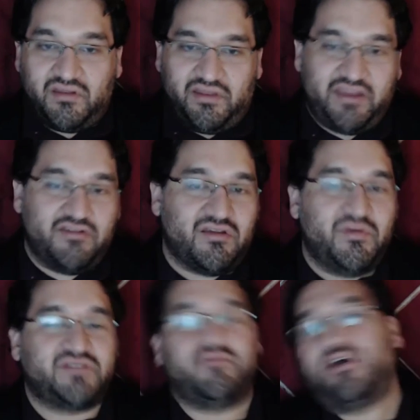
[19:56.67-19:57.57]
Thank you so
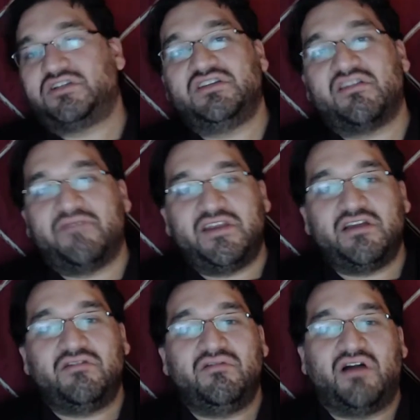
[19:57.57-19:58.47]
much for watching this
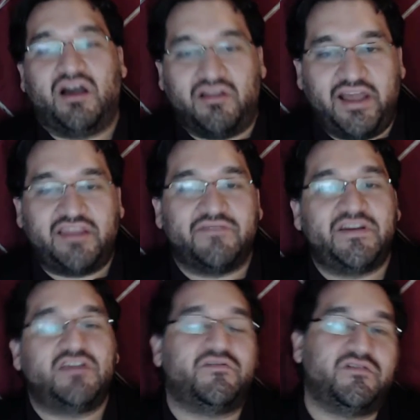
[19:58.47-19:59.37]
video. Like the
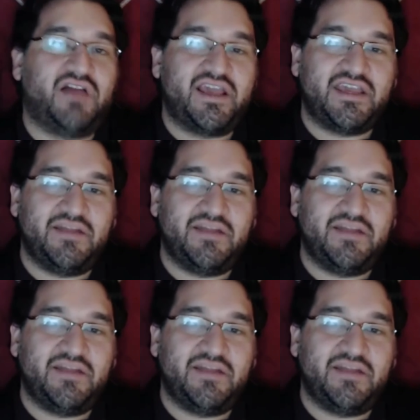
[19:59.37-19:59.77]
video if you like